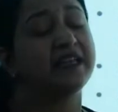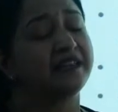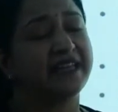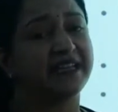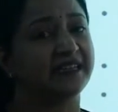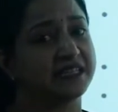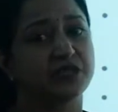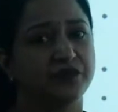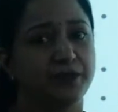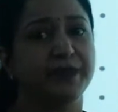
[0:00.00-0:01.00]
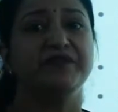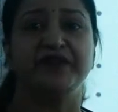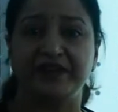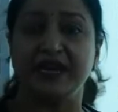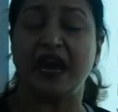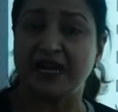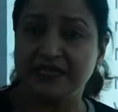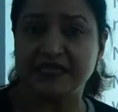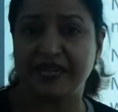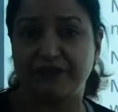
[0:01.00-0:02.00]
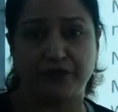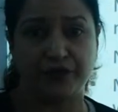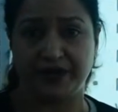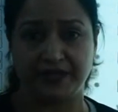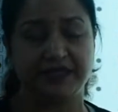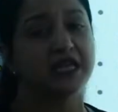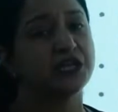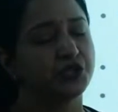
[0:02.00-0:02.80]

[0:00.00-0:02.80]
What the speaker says: then this will be very unsafe for us.